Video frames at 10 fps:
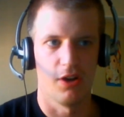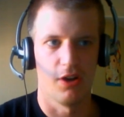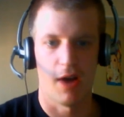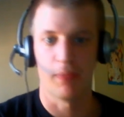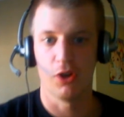
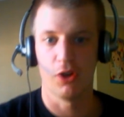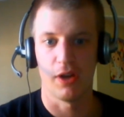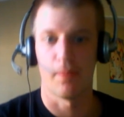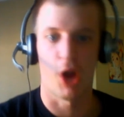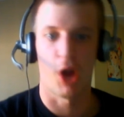I'm good
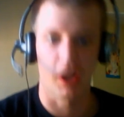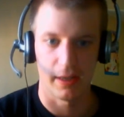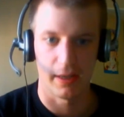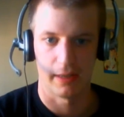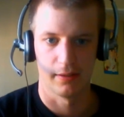at
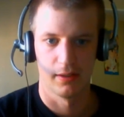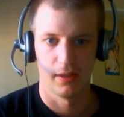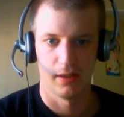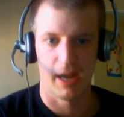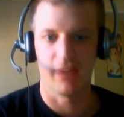marketing.
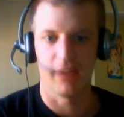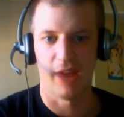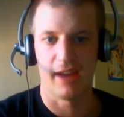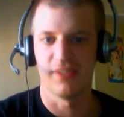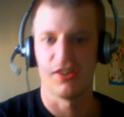I
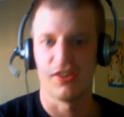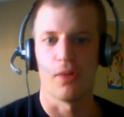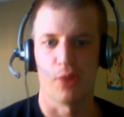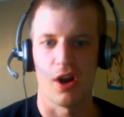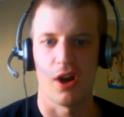can sell
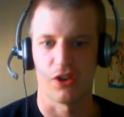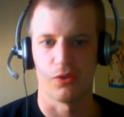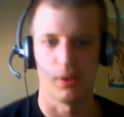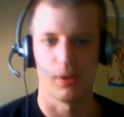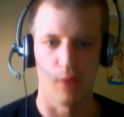products
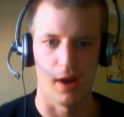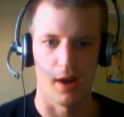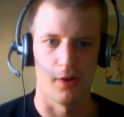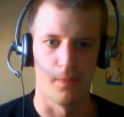really well.